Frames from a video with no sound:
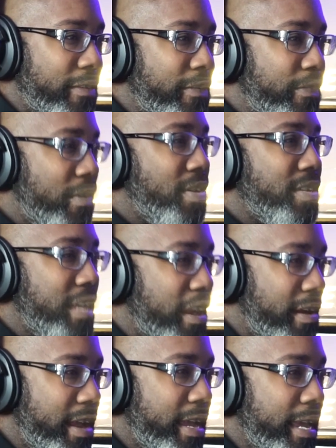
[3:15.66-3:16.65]
the first
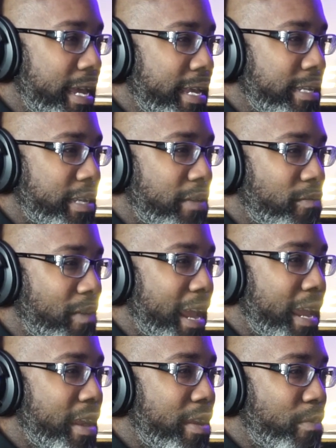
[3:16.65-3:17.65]
area is
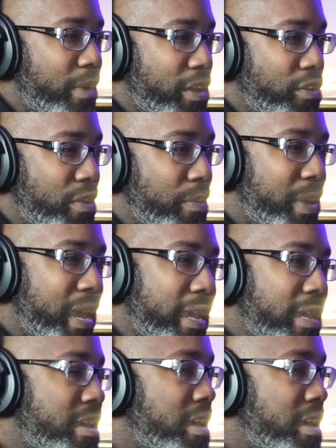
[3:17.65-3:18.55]
right here where you can pick